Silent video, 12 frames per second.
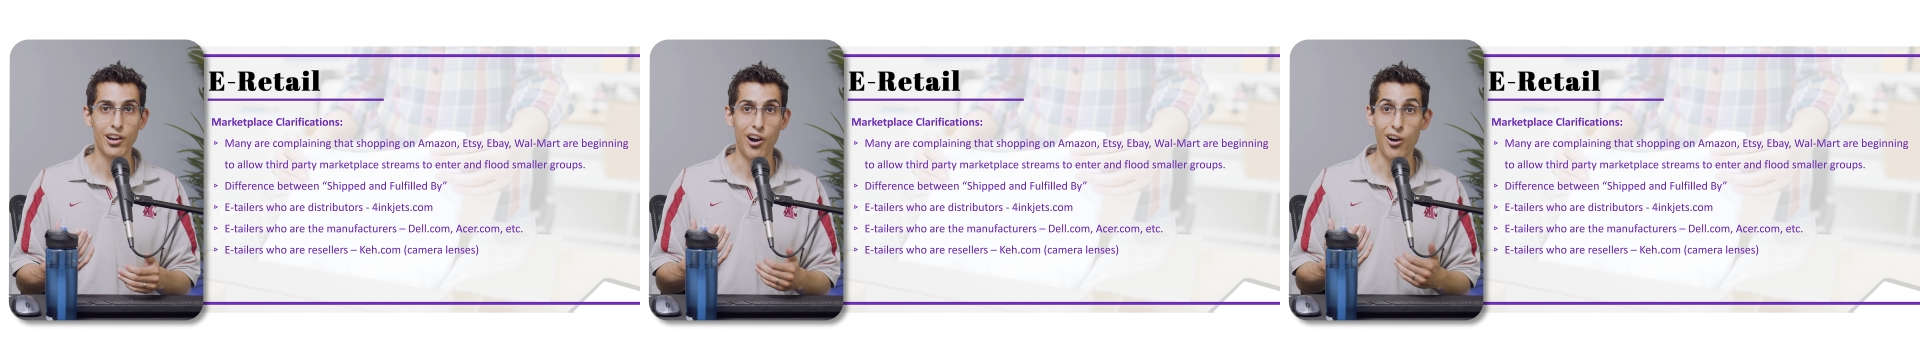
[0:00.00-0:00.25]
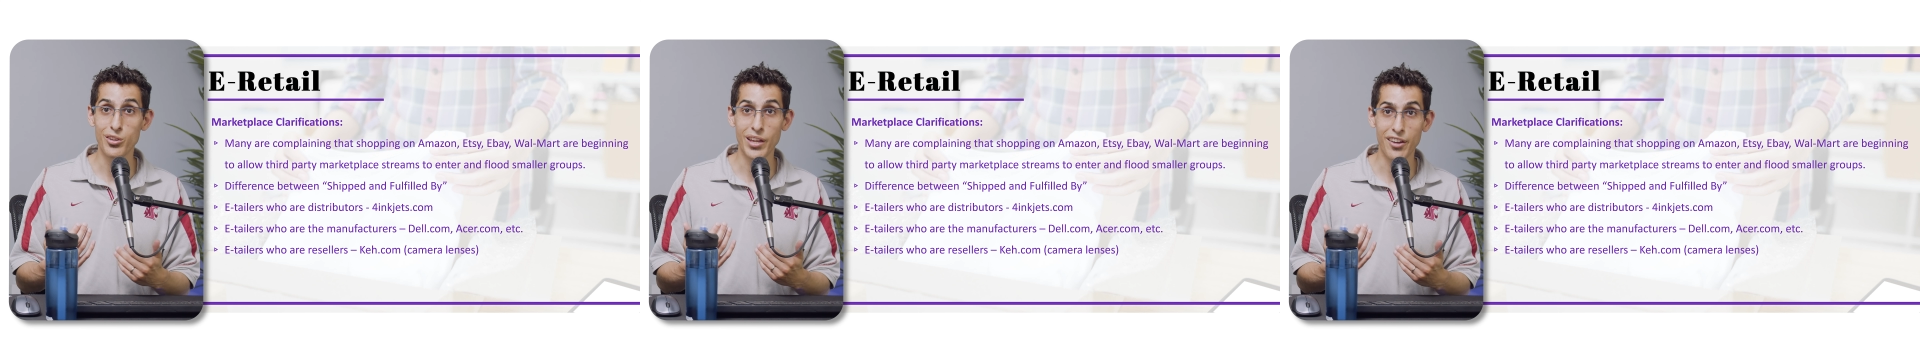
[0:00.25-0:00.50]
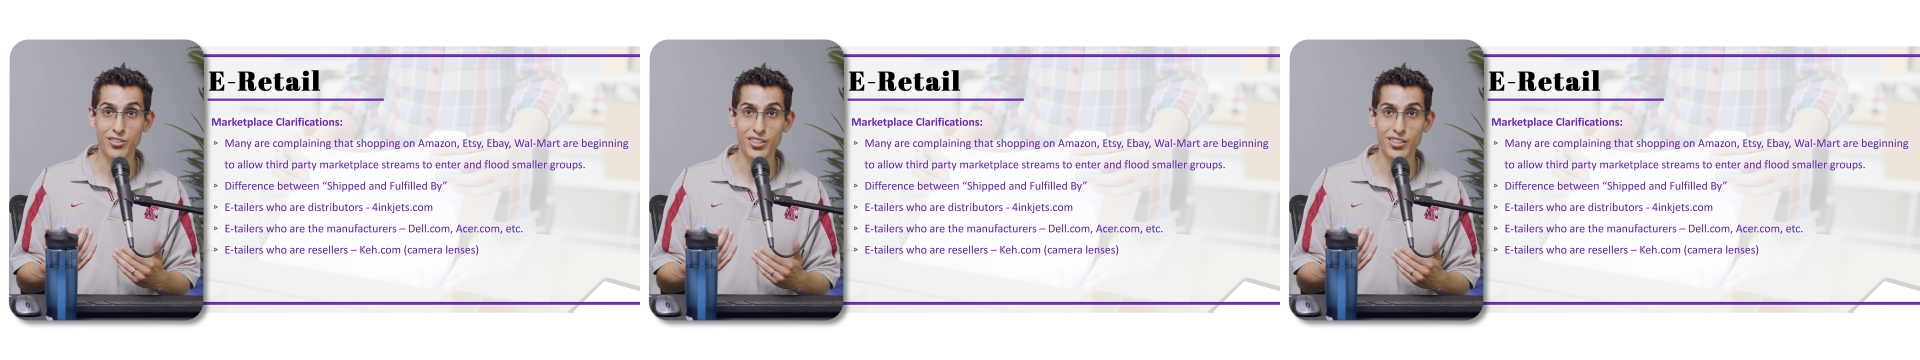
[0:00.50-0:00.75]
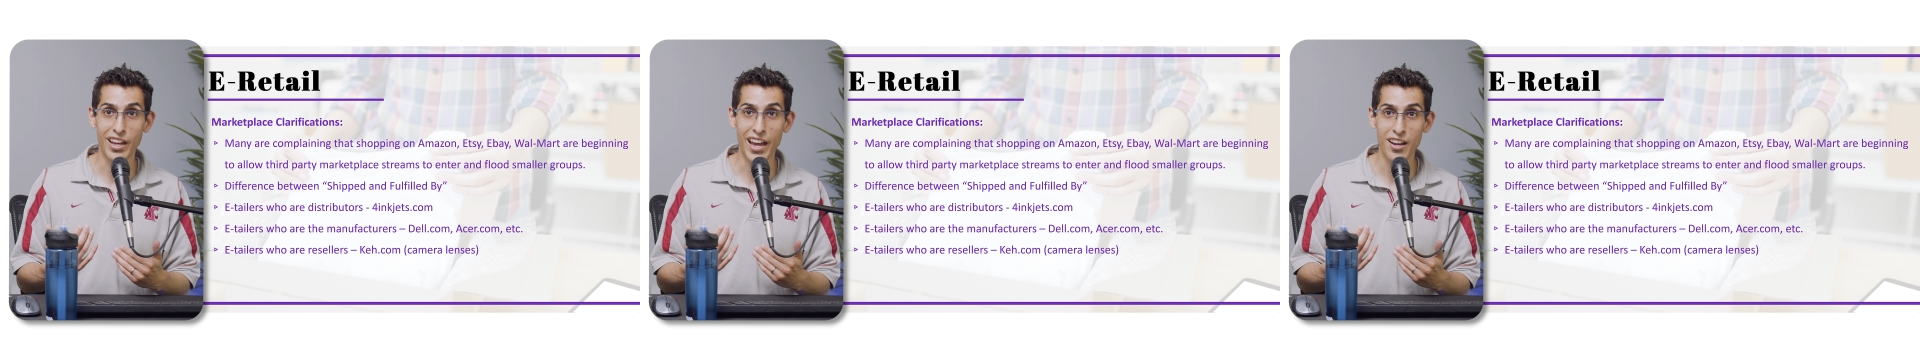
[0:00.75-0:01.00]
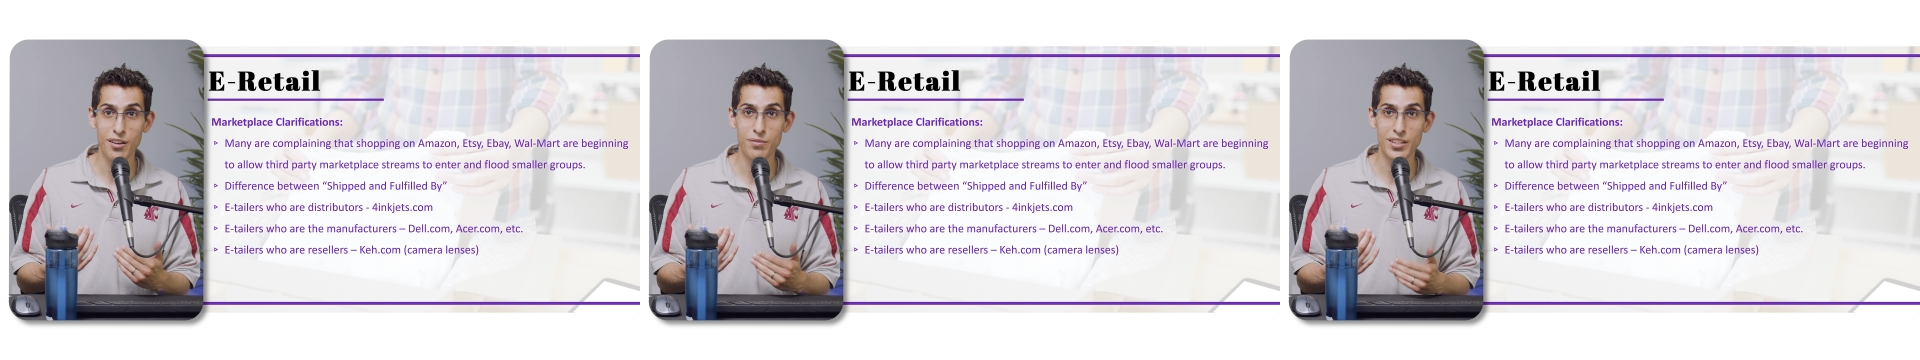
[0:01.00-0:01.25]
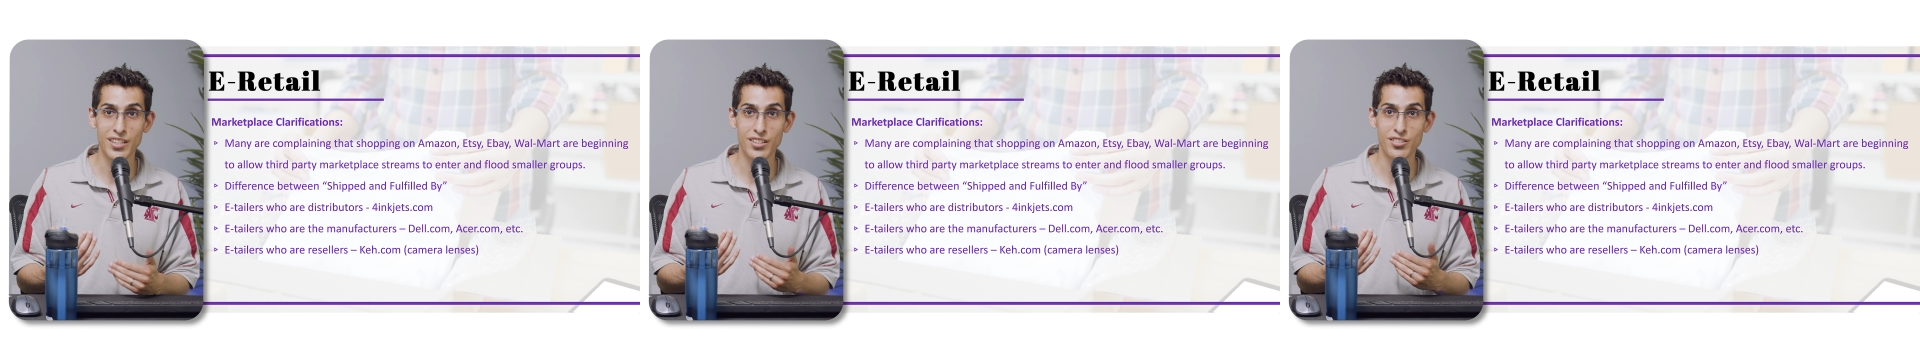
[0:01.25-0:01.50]
all you have to
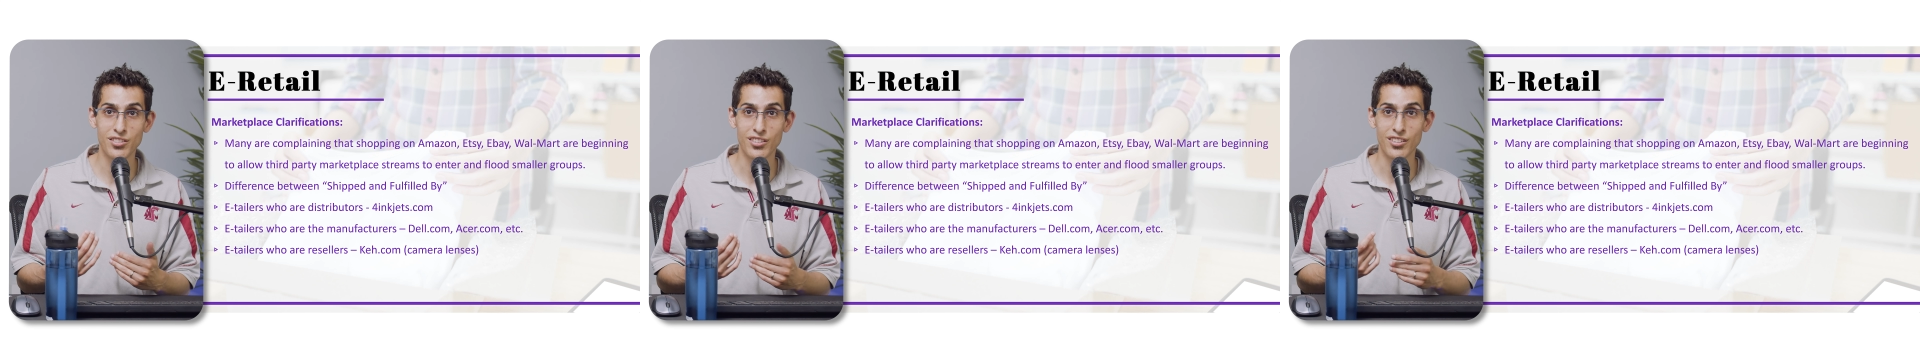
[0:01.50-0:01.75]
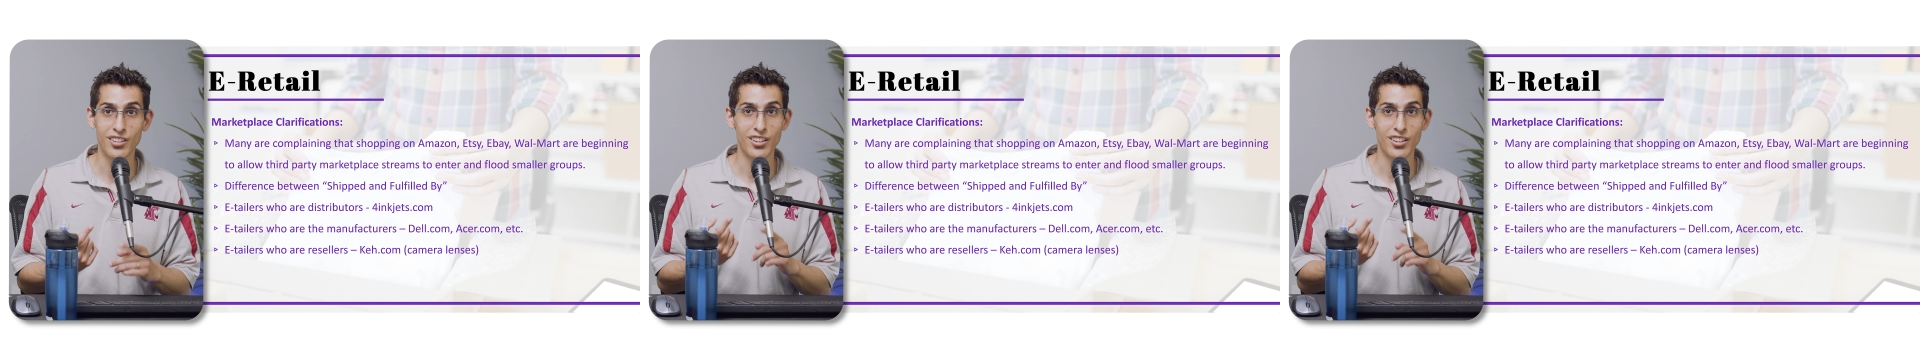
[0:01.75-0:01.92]
have is